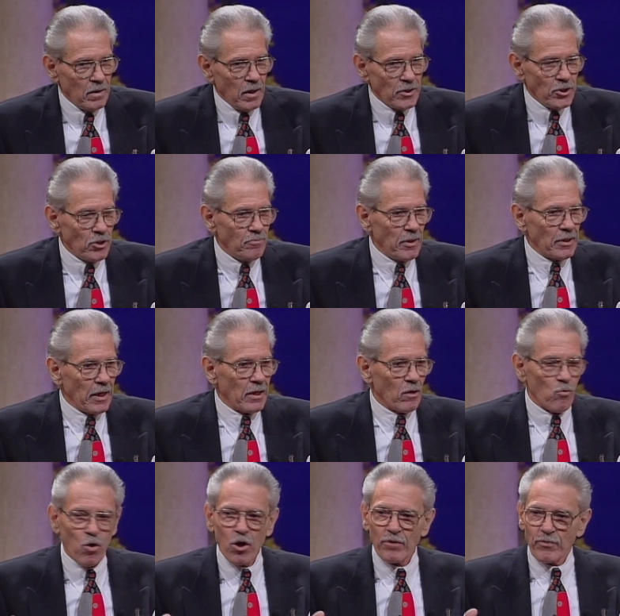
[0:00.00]
and you'd been out
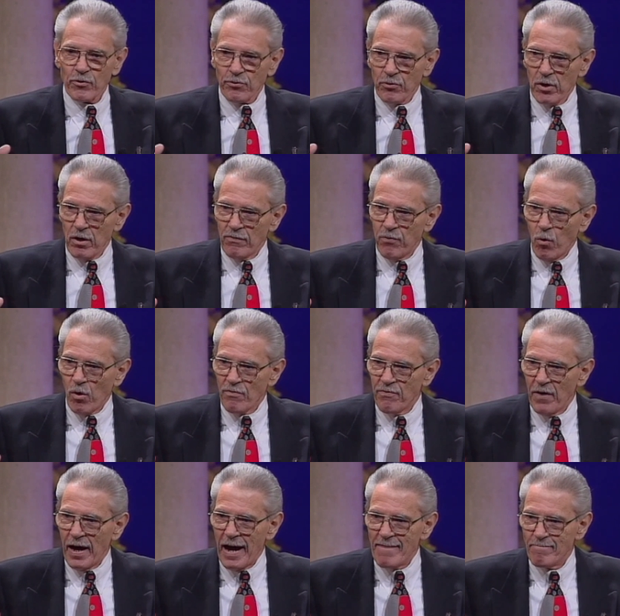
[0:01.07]
of work for 3 or 4 or
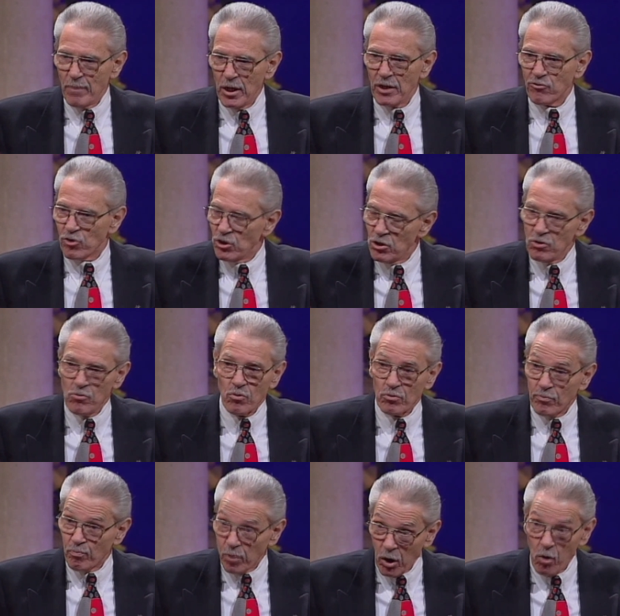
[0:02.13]
5 months and you
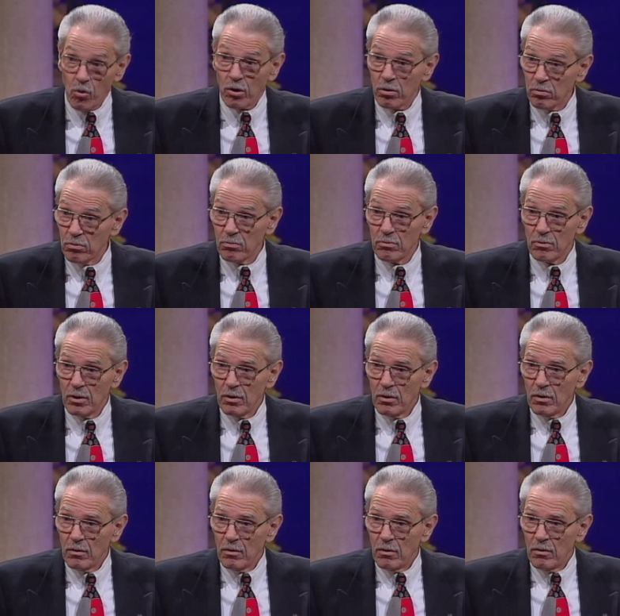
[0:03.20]
were broke,
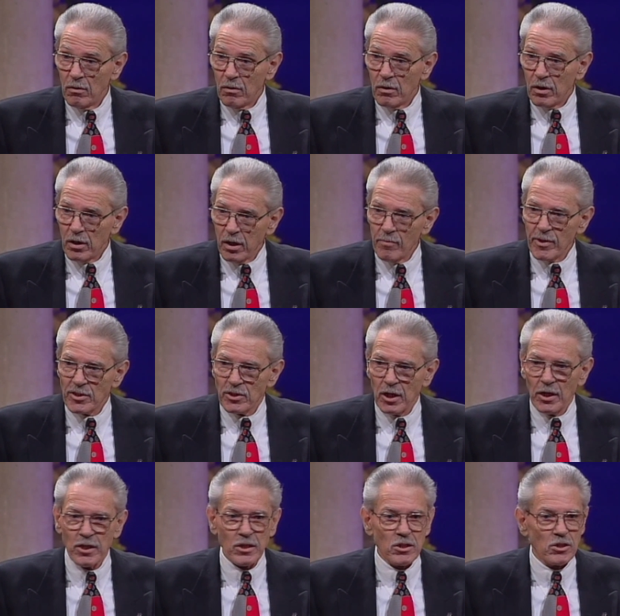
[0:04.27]
and let me tell
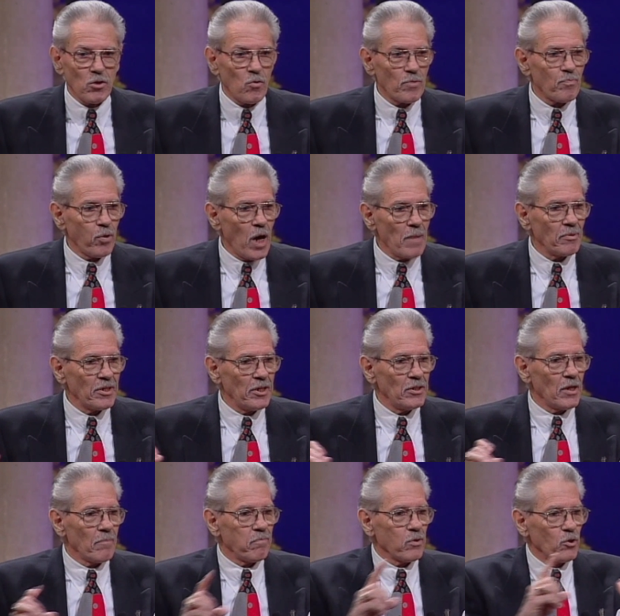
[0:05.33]
you, you would probably end
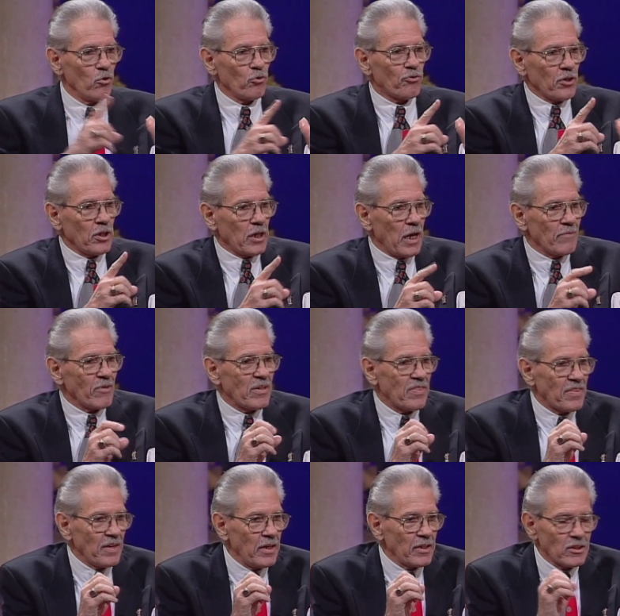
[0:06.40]
up losing
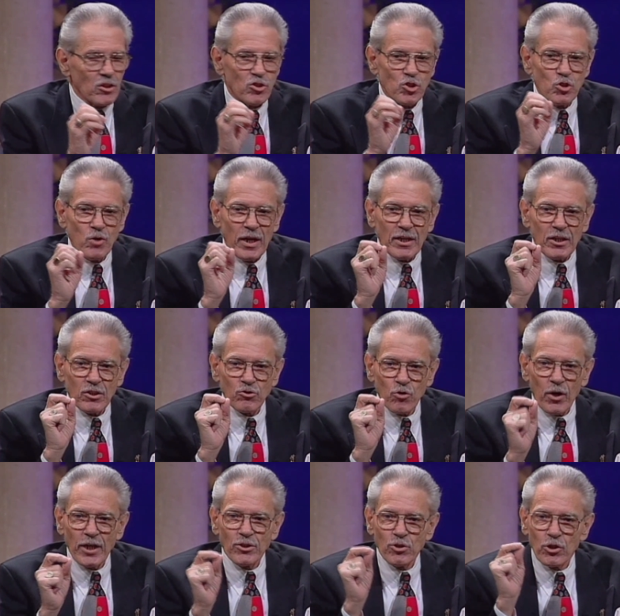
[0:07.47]
everything that you had
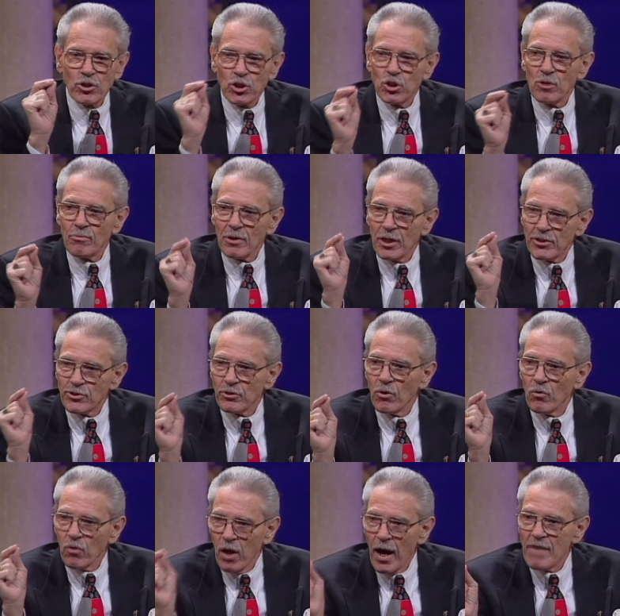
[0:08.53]
tried to accumulate your
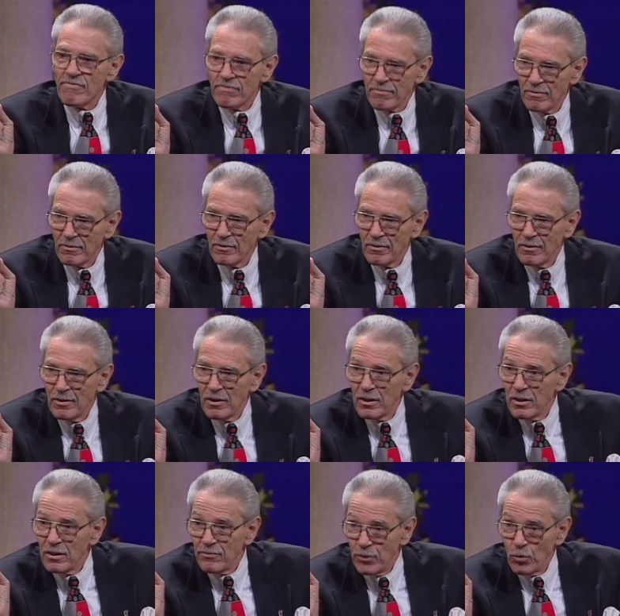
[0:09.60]
whole life
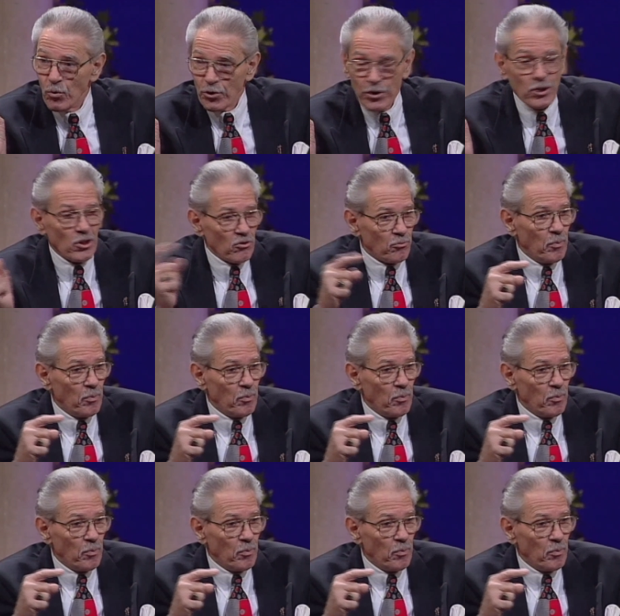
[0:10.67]
if you weren't in this